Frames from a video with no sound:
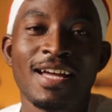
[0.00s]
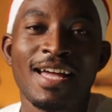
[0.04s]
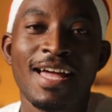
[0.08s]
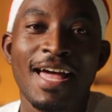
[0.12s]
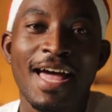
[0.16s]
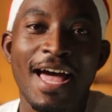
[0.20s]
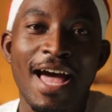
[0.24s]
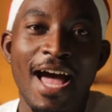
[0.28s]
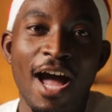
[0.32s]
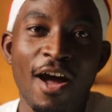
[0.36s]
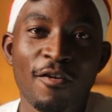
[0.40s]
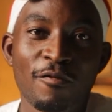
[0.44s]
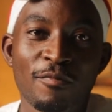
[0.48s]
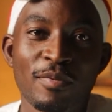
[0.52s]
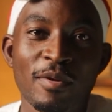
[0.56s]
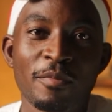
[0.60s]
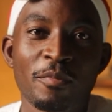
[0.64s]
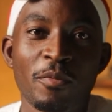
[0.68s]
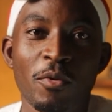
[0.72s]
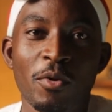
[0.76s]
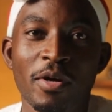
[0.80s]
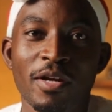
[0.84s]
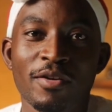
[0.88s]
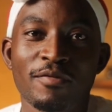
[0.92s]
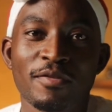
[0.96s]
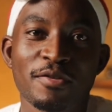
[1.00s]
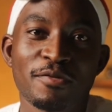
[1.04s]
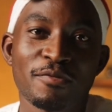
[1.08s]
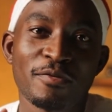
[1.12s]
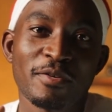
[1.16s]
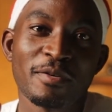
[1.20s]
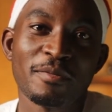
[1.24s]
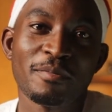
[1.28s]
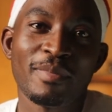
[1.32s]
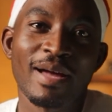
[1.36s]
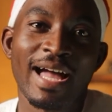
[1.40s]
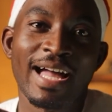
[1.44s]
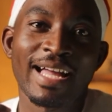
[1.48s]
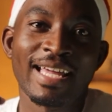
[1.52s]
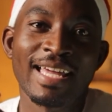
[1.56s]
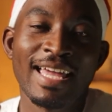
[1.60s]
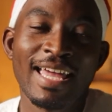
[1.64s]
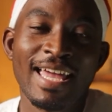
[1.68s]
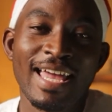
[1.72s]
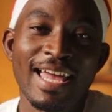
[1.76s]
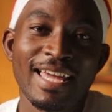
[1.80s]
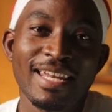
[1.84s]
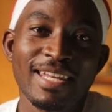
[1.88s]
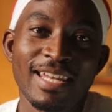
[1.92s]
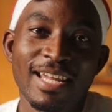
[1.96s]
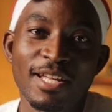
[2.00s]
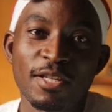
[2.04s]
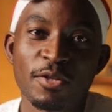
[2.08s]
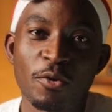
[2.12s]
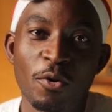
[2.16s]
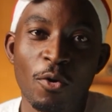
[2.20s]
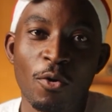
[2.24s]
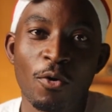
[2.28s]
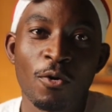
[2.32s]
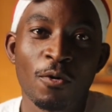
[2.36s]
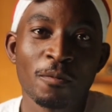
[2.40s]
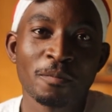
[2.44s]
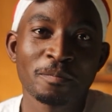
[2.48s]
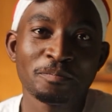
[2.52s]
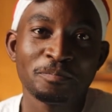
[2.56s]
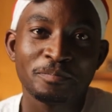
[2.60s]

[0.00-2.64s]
have people give us feedback, and let's all